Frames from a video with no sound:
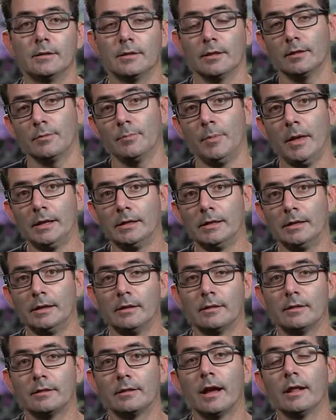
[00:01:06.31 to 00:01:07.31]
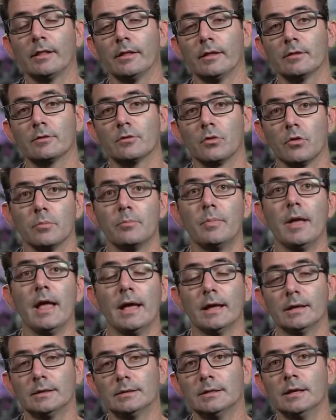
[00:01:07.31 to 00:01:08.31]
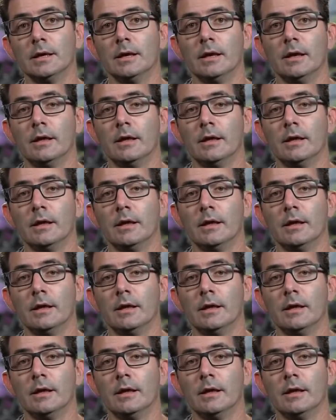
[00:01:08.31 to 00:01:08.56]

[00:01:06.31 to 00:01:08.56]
suspended, silenced, or banned,